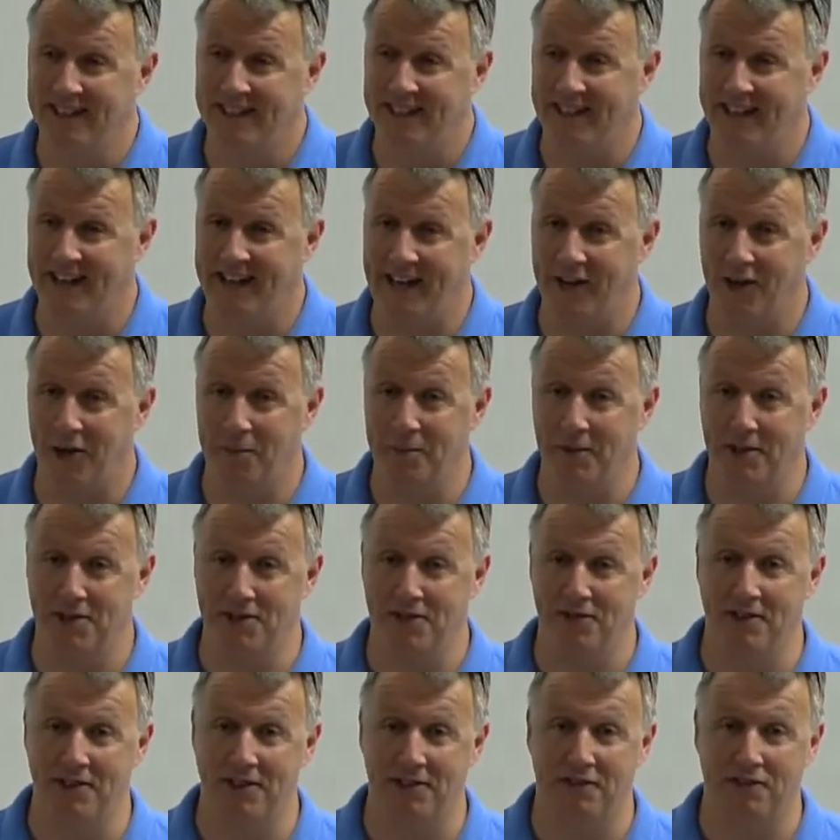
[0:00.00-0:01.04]
and hire a
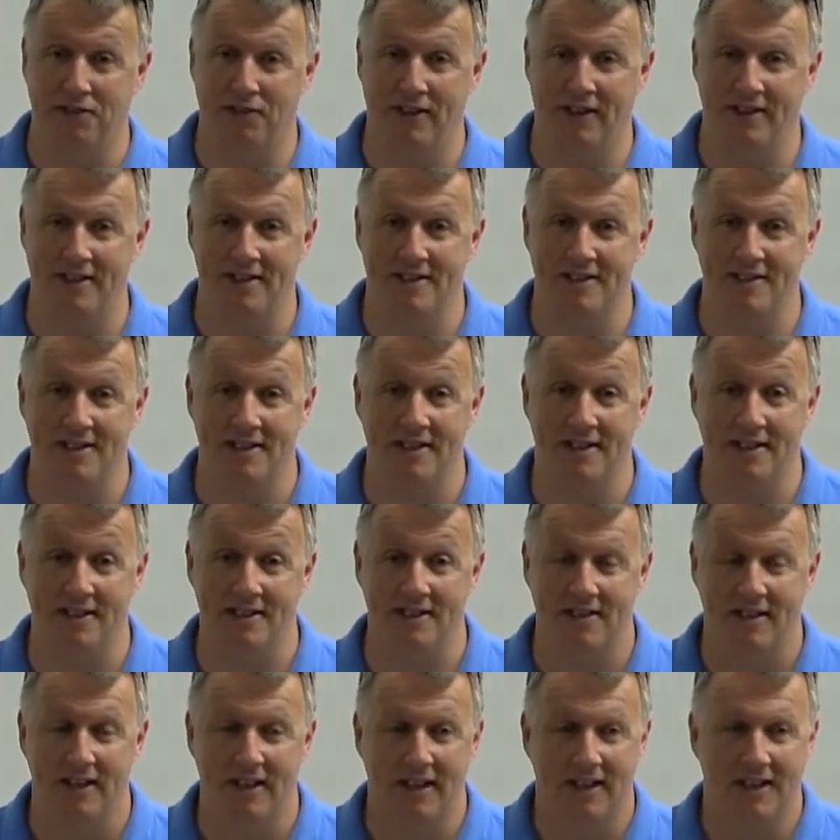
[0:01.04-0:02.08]
bunch of their friends
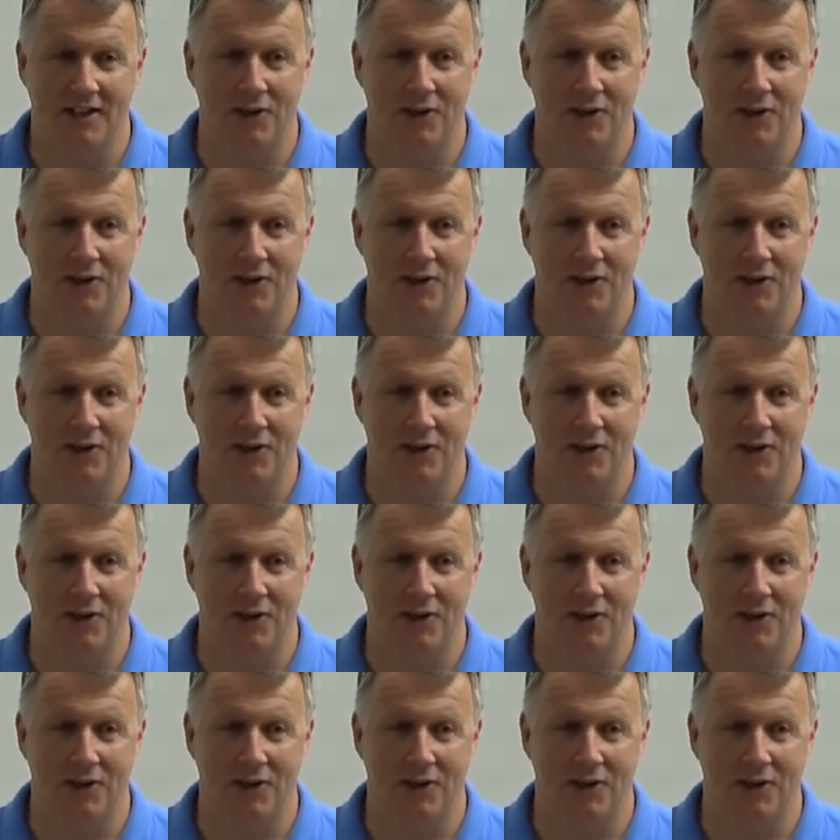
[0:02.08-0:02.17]
is